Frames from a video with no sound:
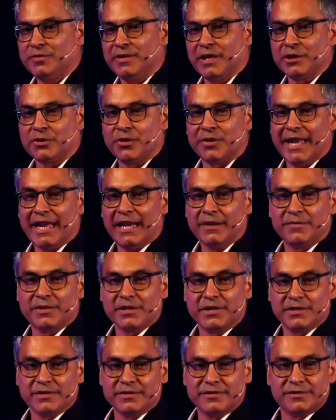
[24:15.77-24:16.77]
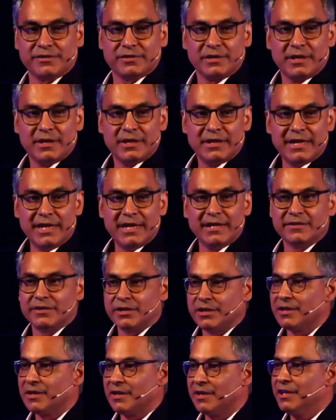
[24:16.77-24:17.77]
got advocates
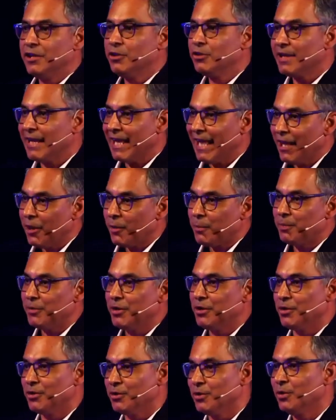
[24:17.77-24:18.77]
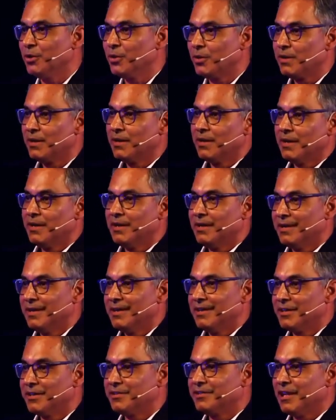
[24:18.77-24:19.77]
internally who can help you
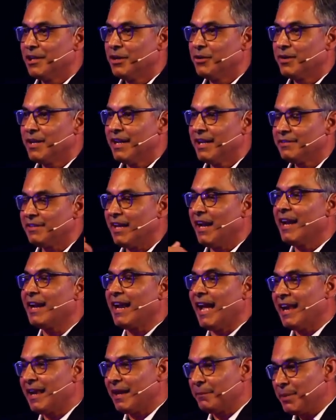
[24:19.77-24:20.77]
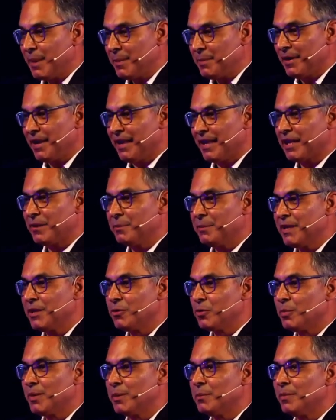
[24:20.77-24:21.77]
to sell your case. And people like me will
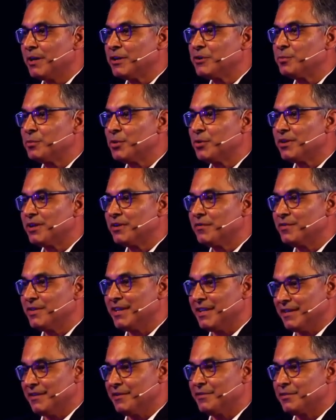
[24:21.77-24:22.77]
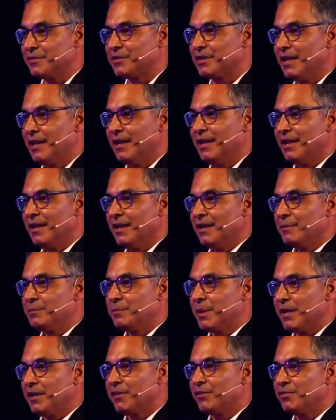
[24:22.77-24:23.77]
be much more convinced by
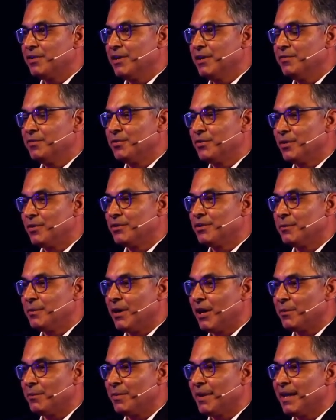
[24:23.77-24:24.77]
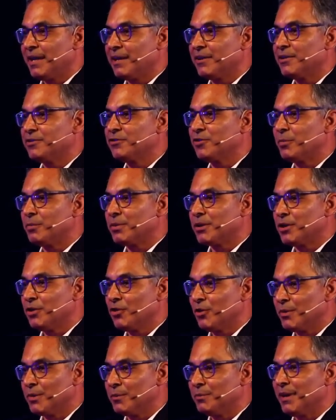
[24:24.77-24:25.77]
3-4 demand planners or
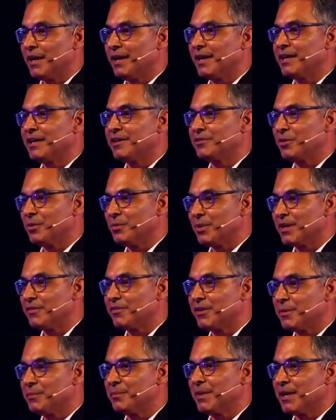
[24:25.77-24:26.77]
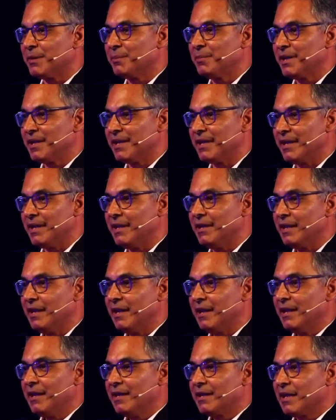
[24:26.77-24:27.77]
procurement buyers or whatever it might be,
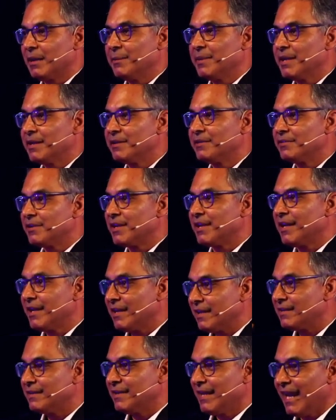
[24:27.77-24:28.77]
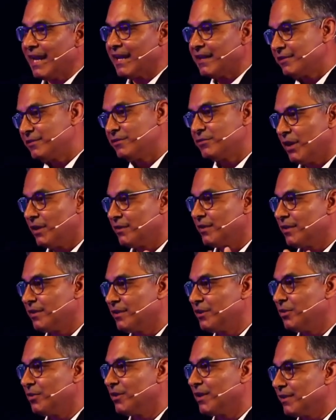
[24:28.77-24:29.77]
coming in saying X rather than
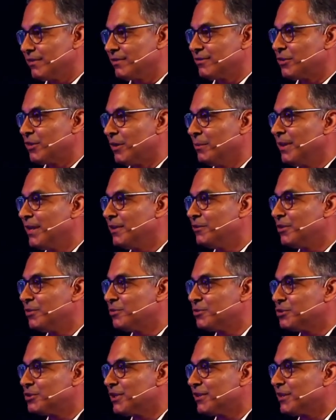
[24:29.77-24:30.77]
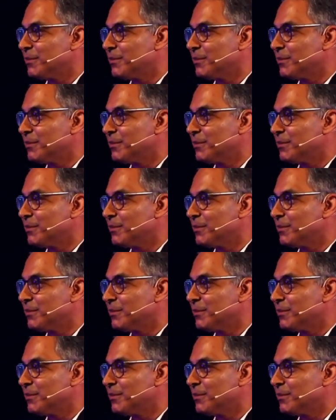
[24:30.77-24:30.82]
you guys. Sorry, I'm being told to shut up.